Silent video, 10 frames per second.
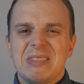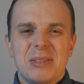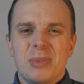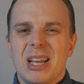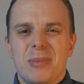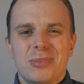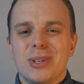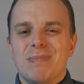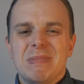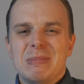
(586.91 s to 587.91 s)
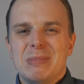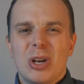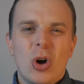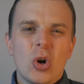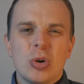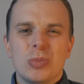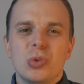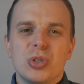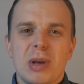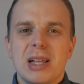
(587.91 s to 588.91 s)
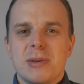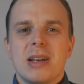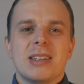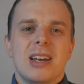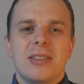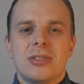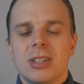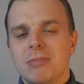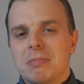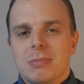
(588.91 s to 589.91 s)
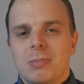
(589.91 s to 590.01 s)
it becomes a horrible smelly mess after,